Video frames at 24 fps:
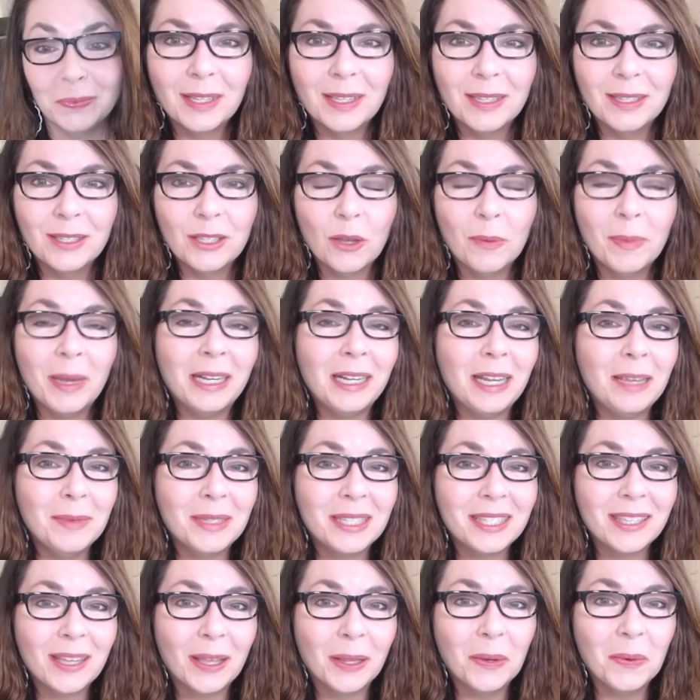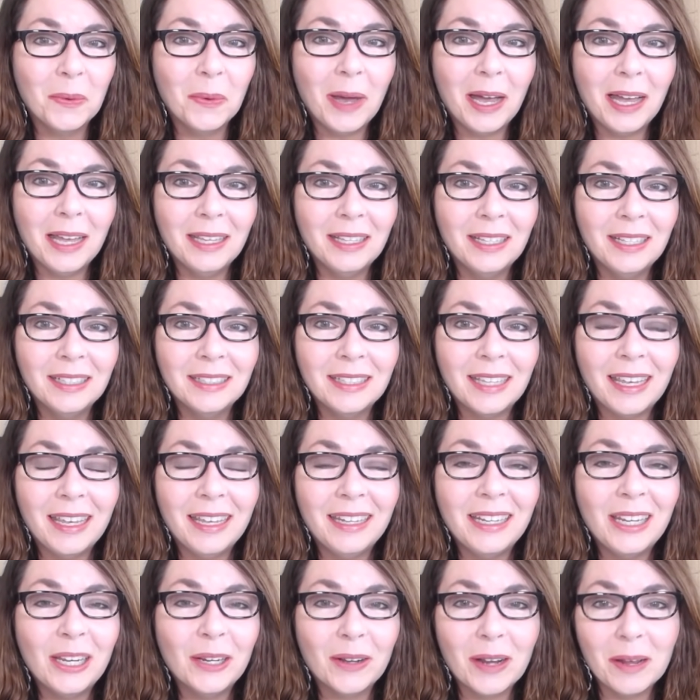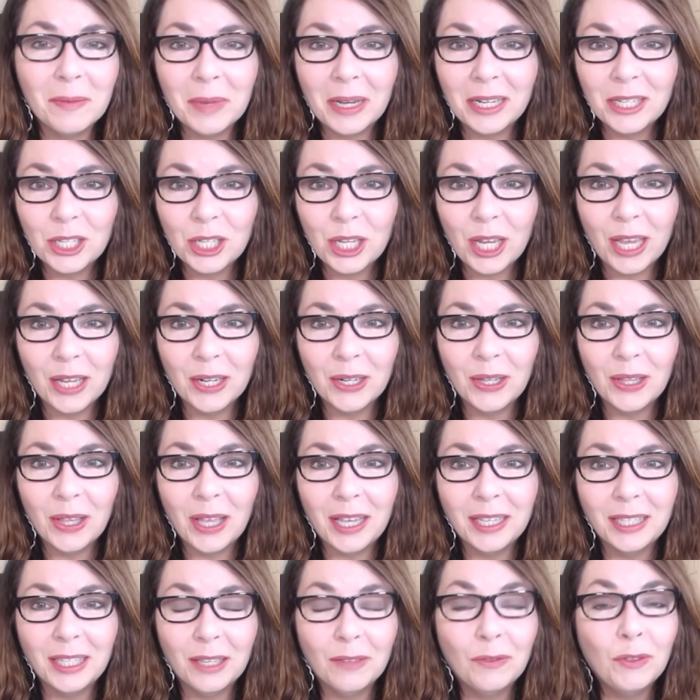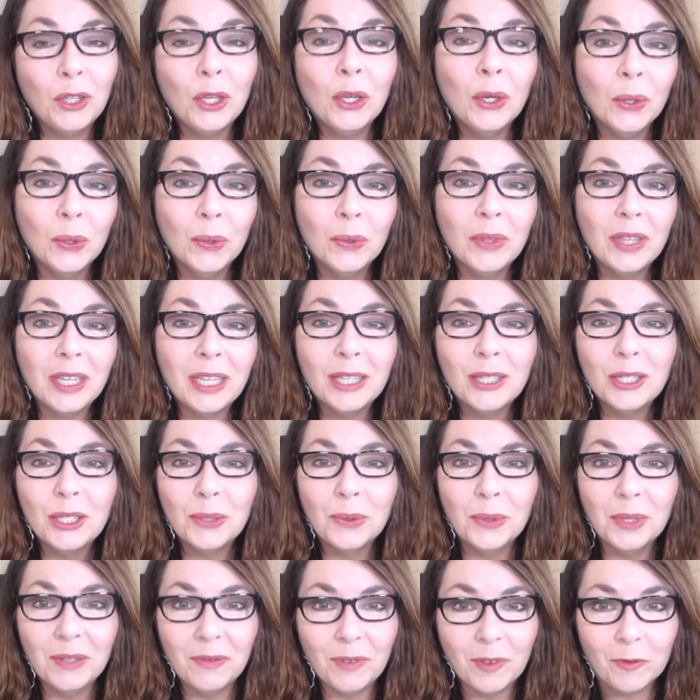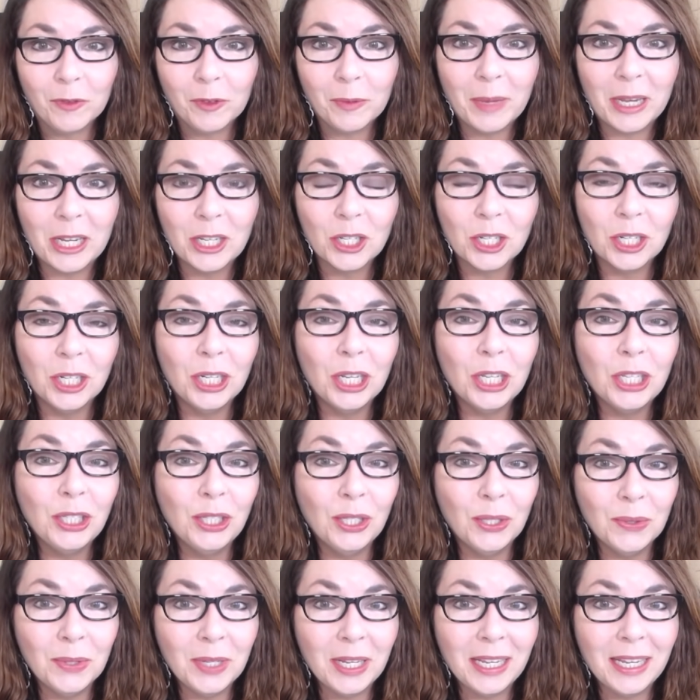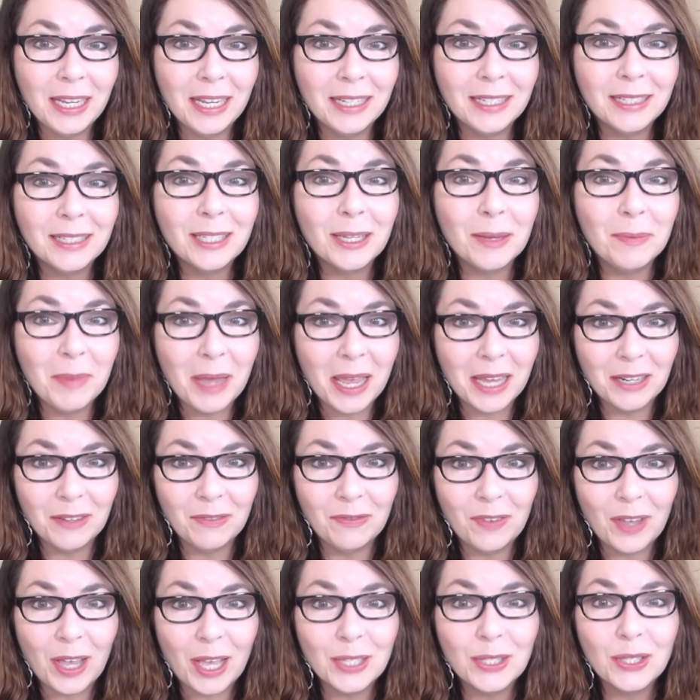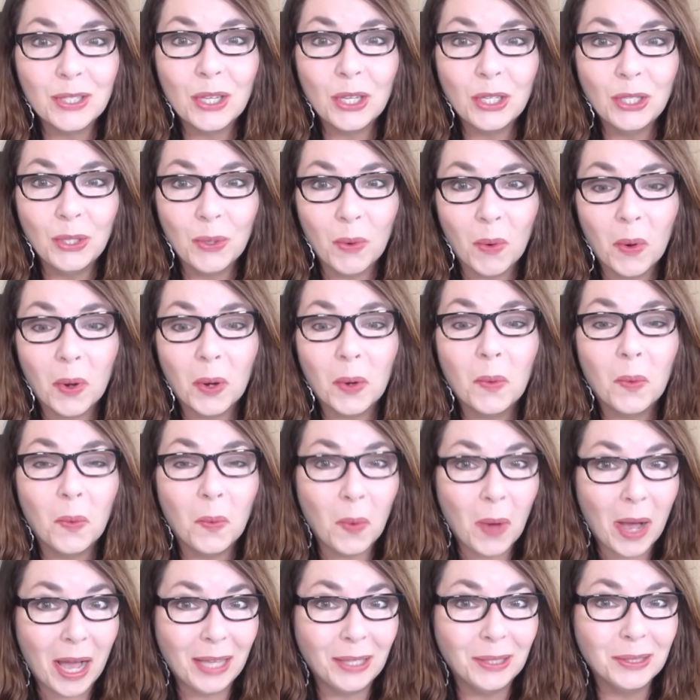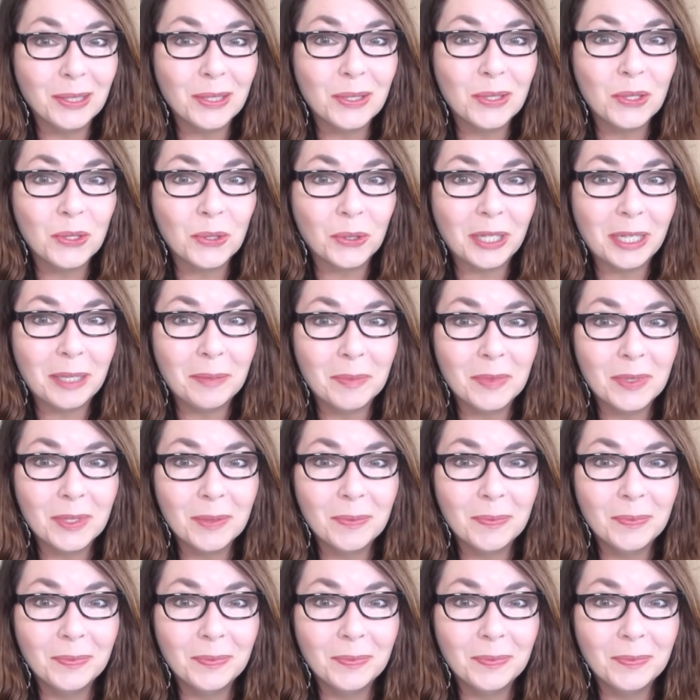So my name is Stella Wilde, and here on my channel, I give you the intuitive information you need to manifest your wildest dreams.